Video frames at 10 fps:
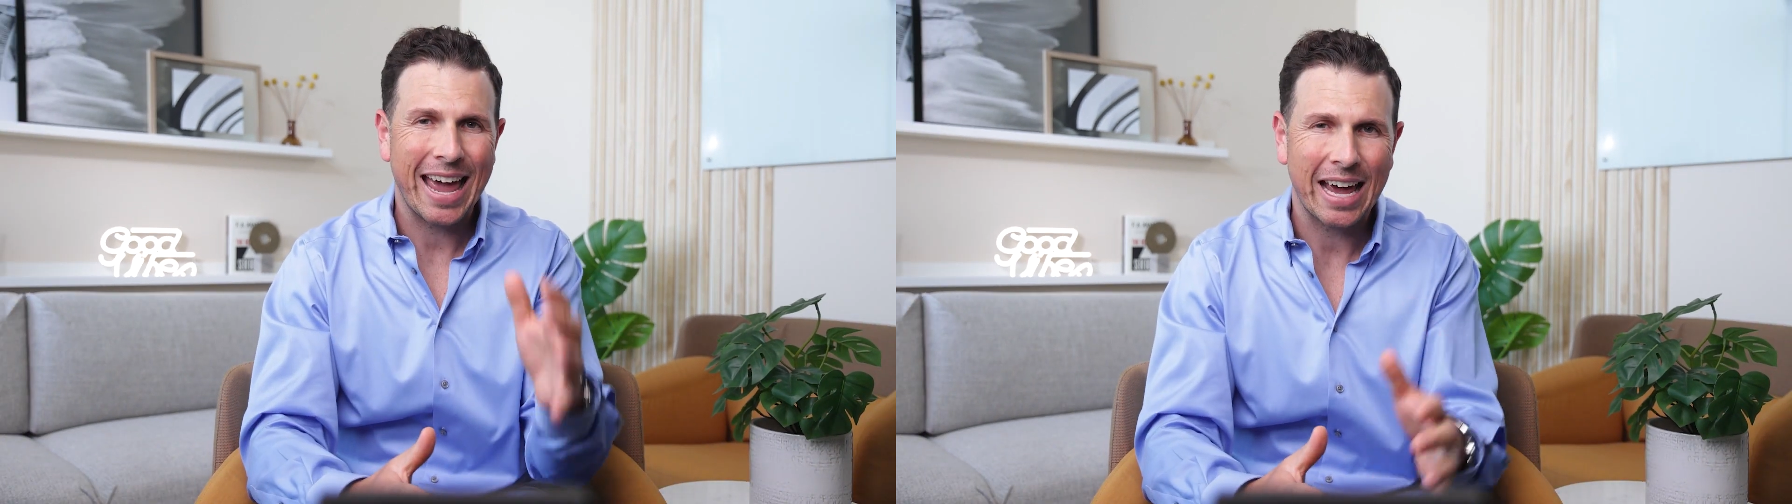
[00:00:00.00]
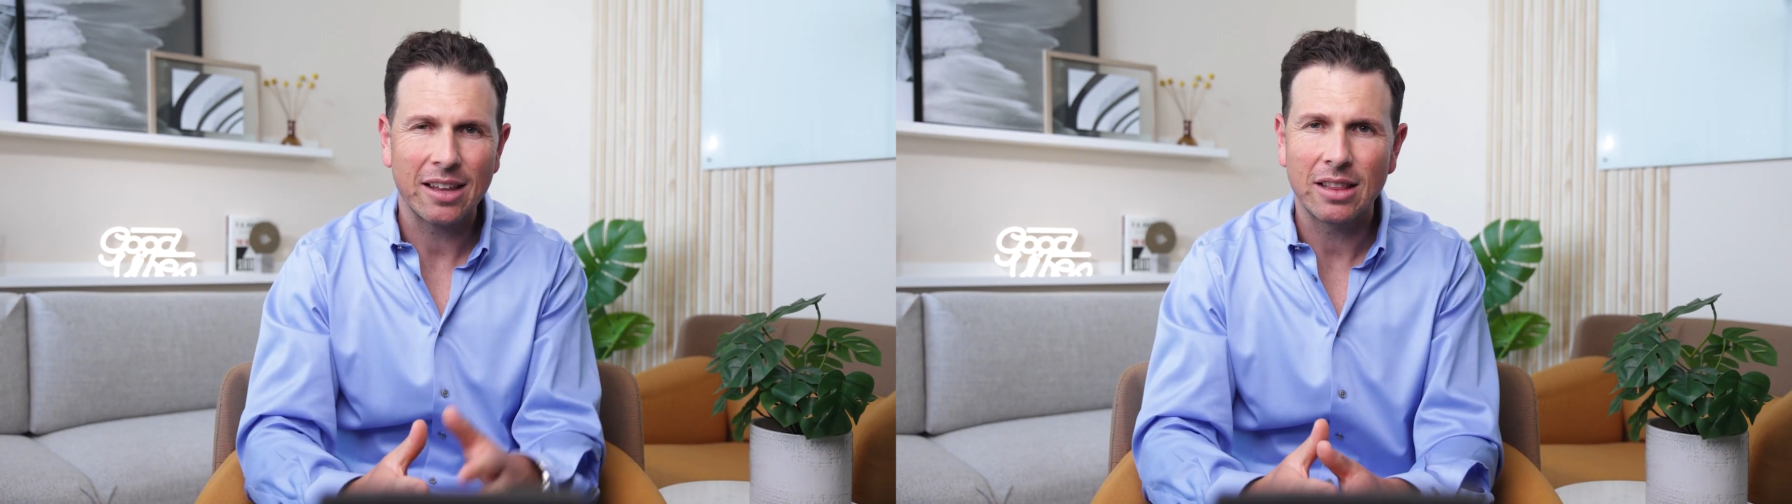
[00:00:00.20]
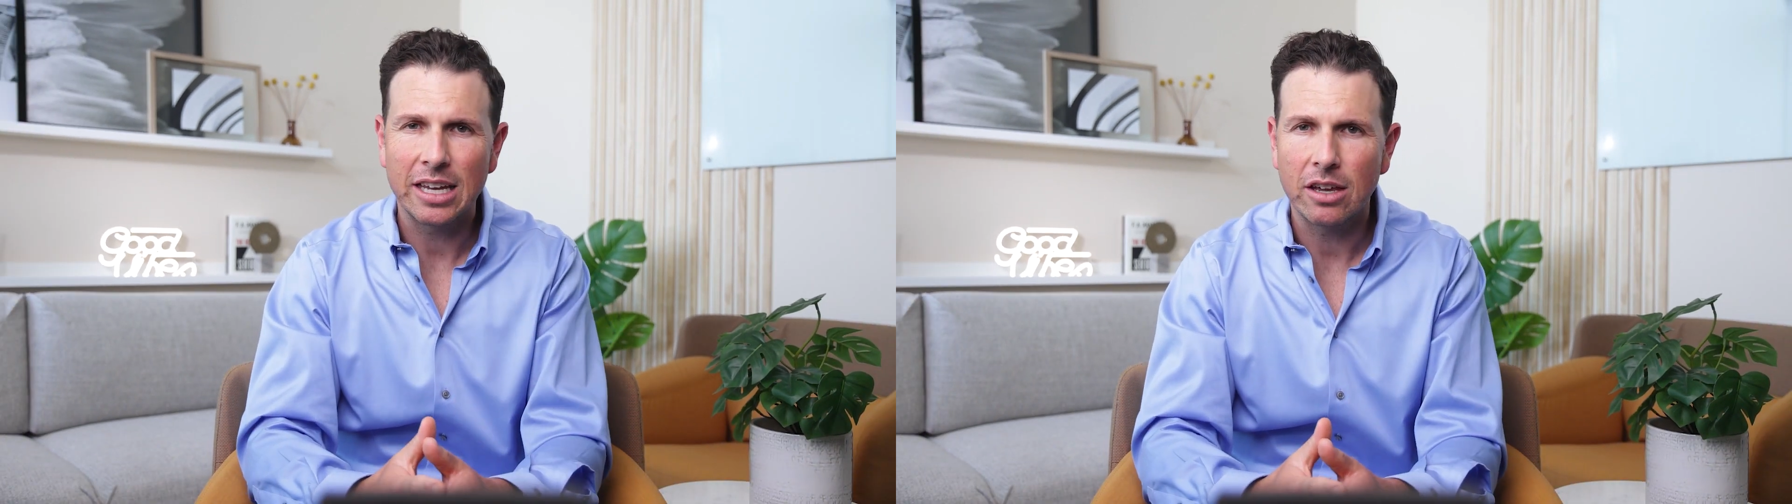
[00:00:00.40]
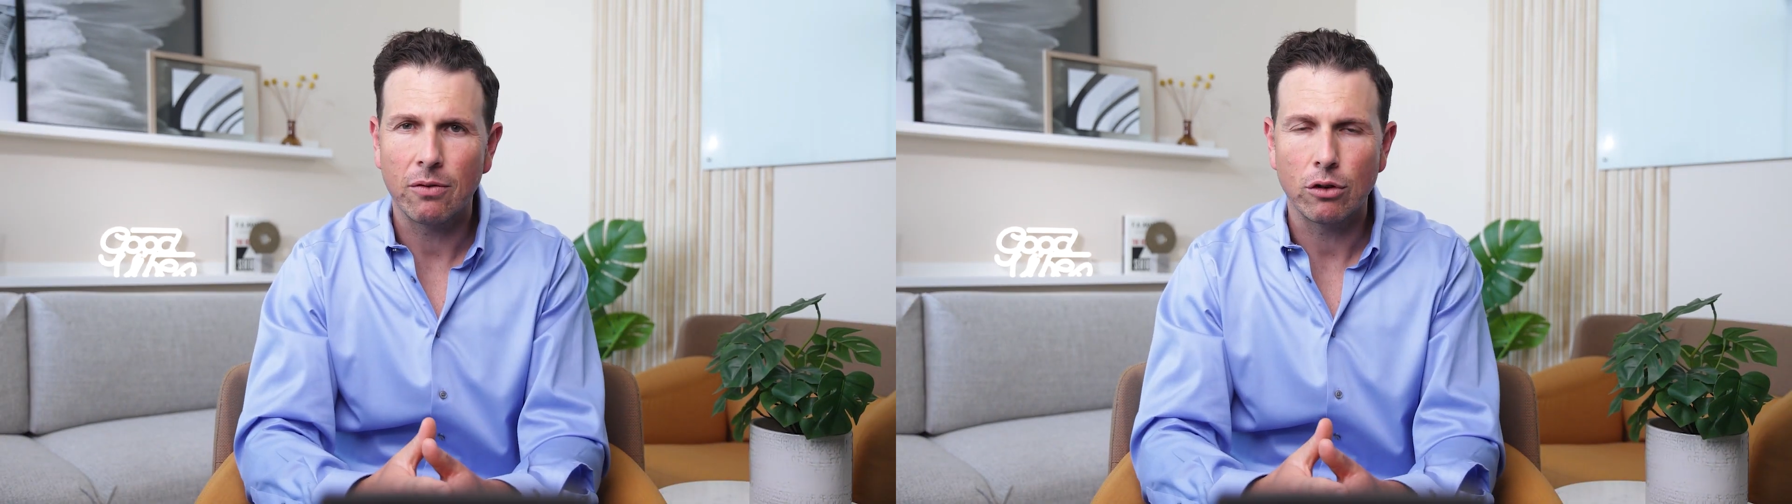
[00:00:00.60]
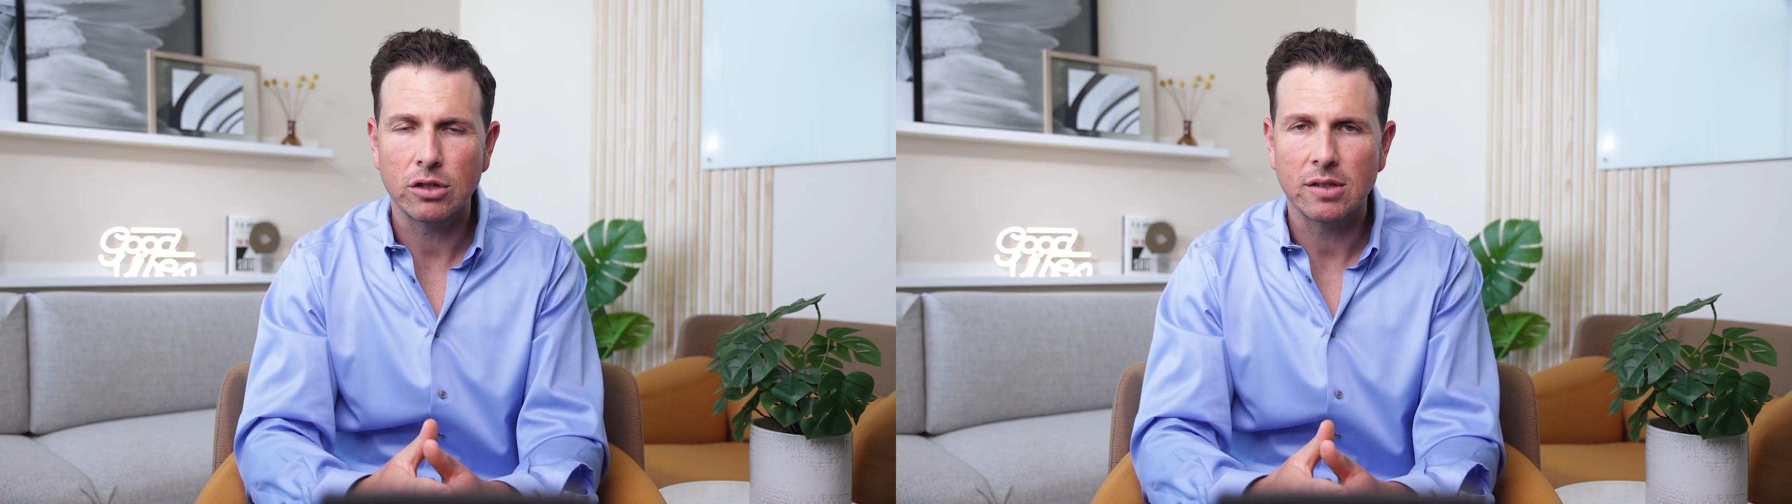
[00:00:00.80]
and lead
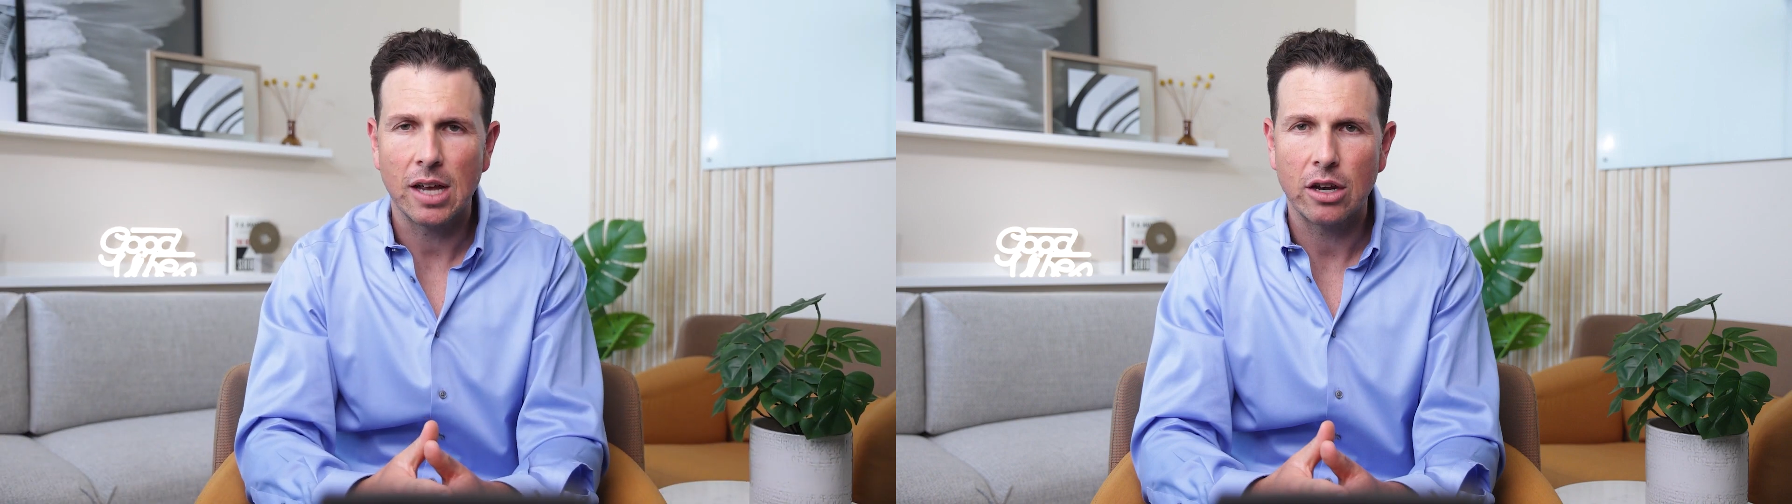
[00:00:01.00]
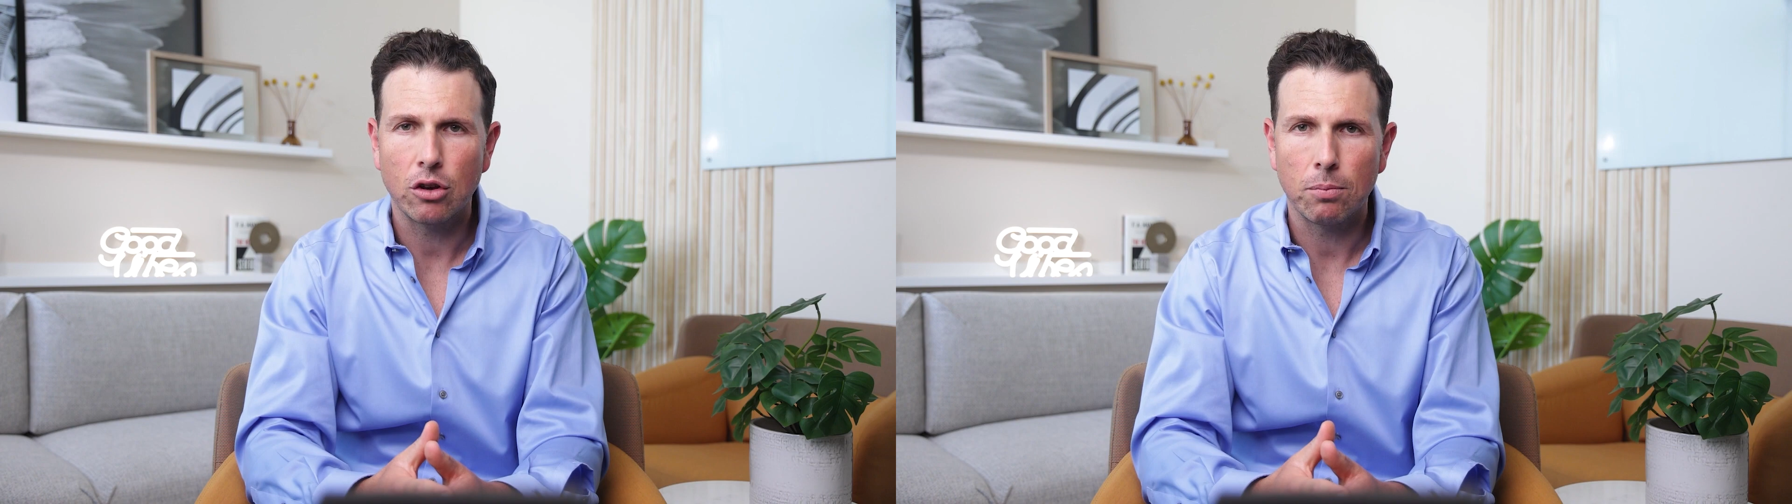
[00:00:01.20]
conversion side of your